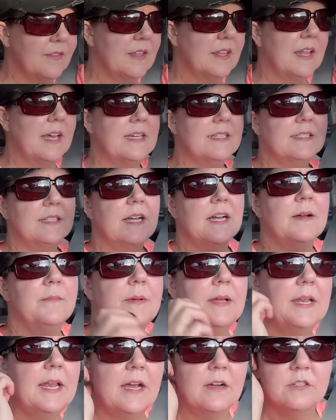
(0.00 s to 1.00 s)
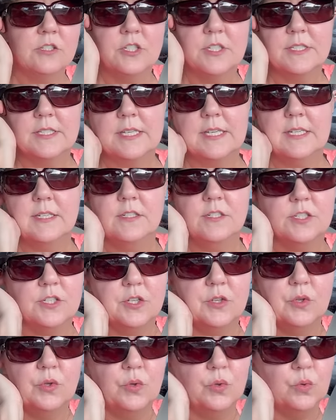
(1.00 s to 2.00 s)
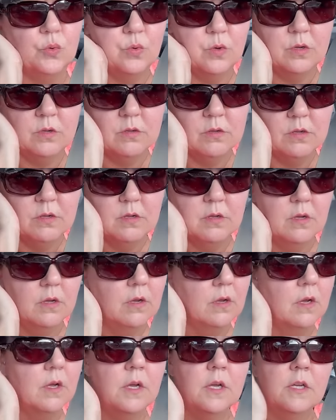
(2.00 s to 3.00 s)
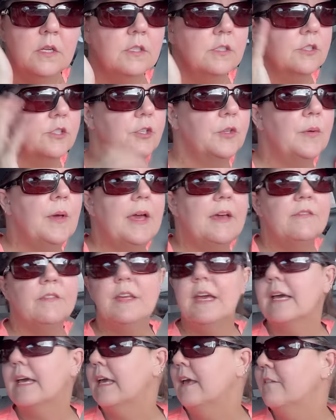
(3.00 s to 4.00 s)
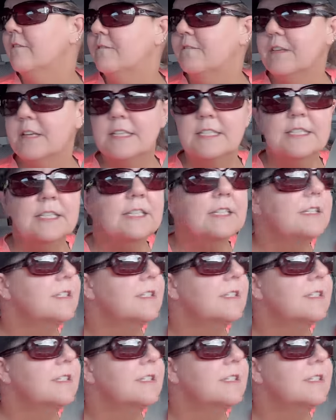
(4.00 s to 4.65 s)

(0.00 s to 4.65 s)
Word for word: the last time and now it's just getting too, too heavy. I can't fix it.